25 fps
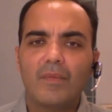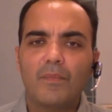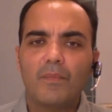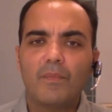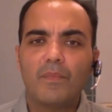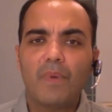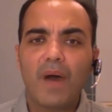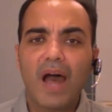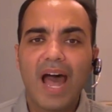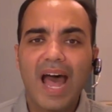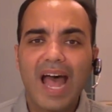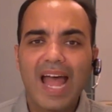
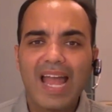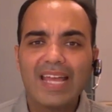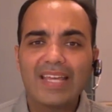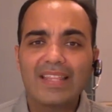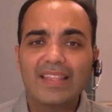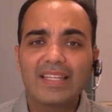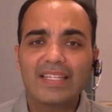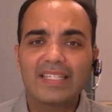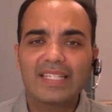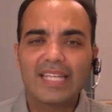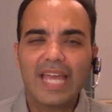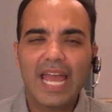
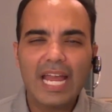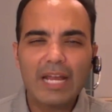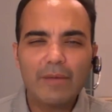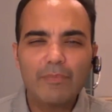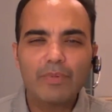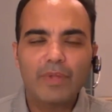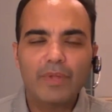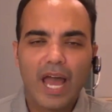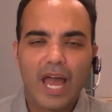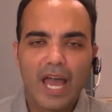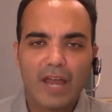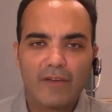the tech
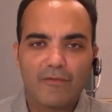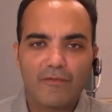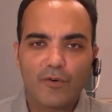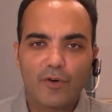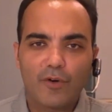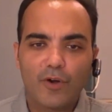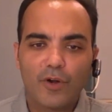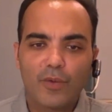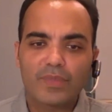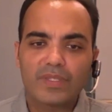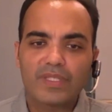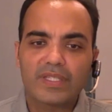
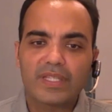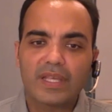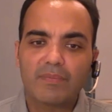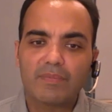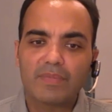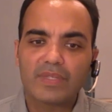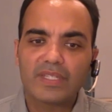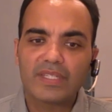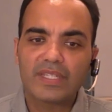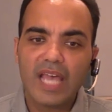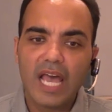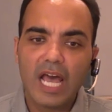platforms
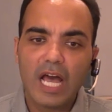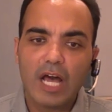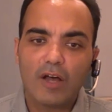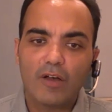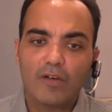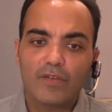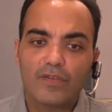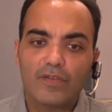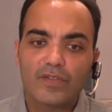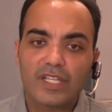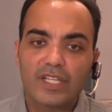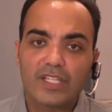
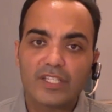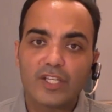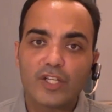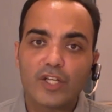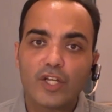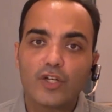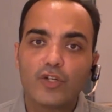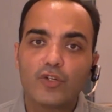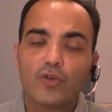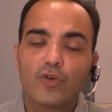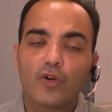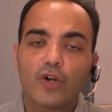themselves. It's an
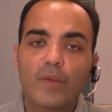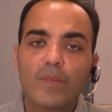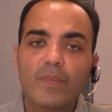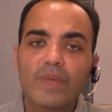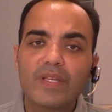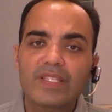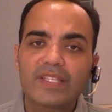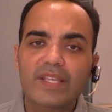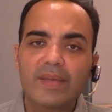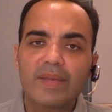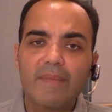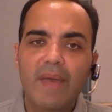
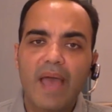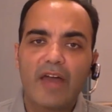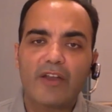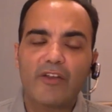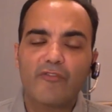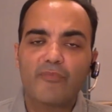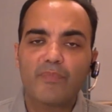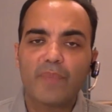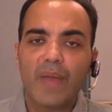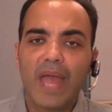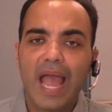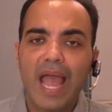enormous amount of
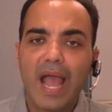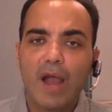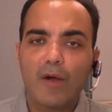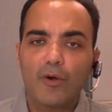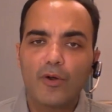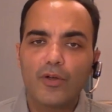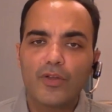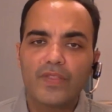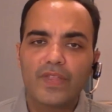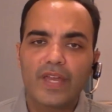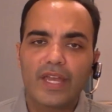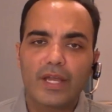
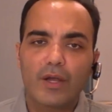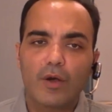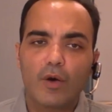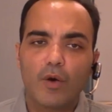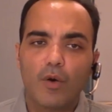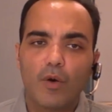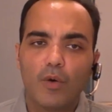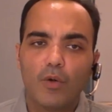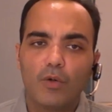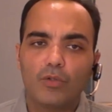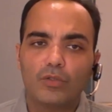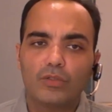power they
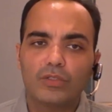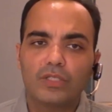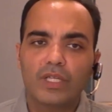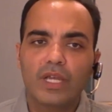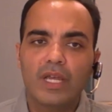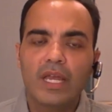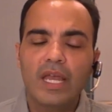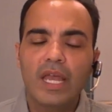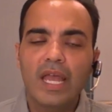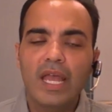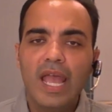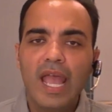hold,
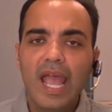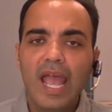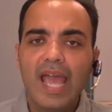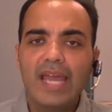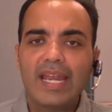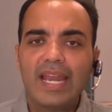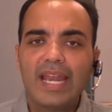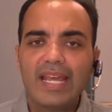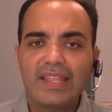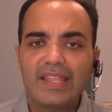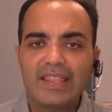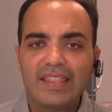
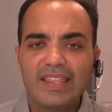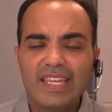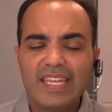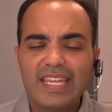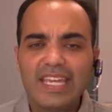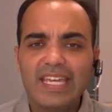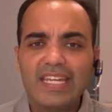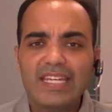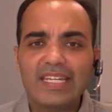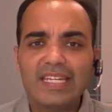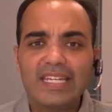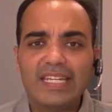and I think
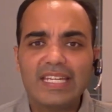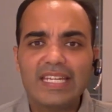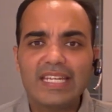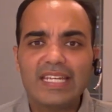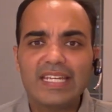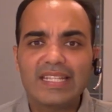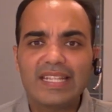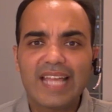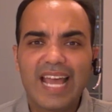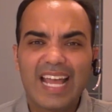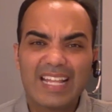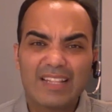
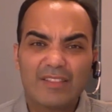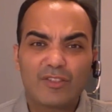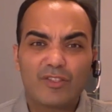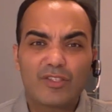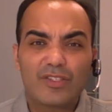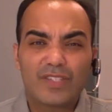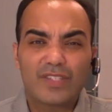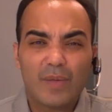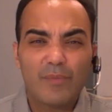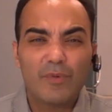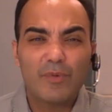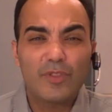that
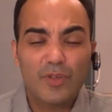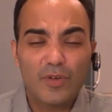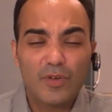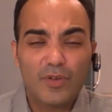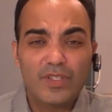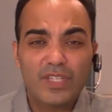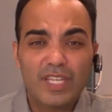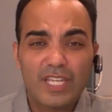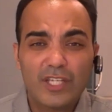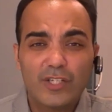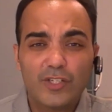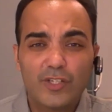some of those
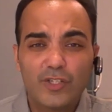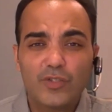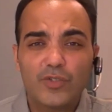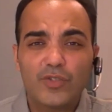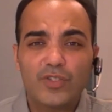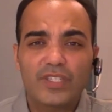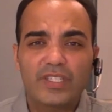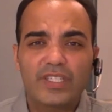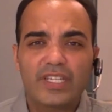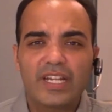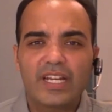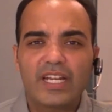issues
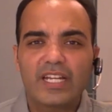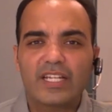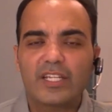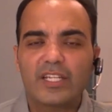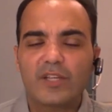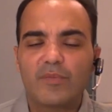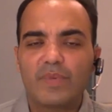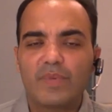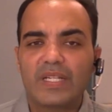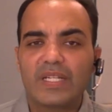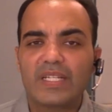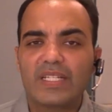needed to
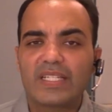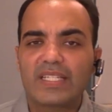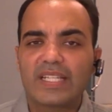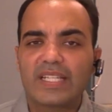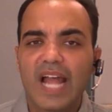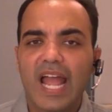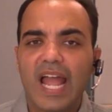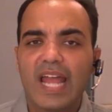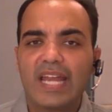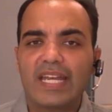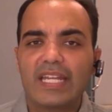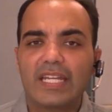be
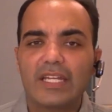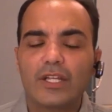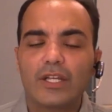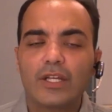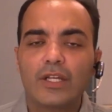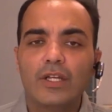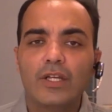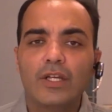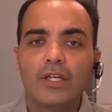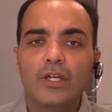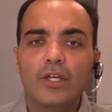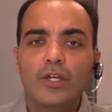decided
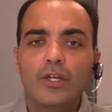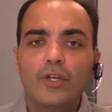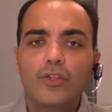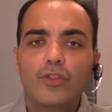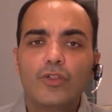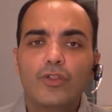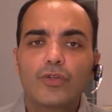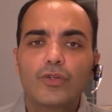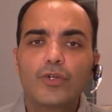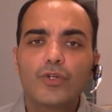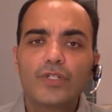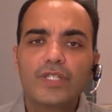
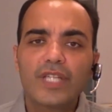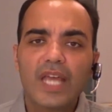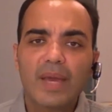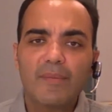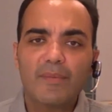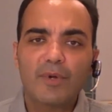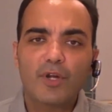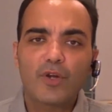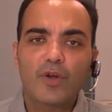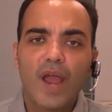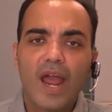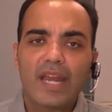through
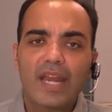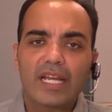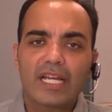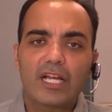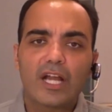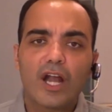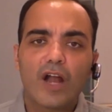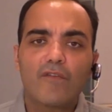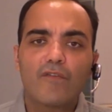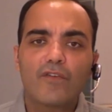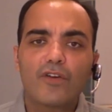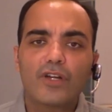democratic
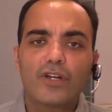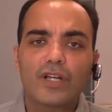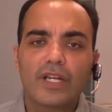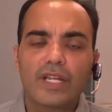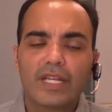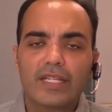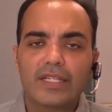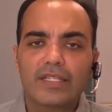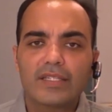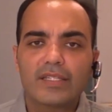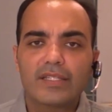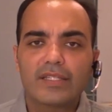
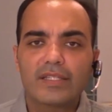governance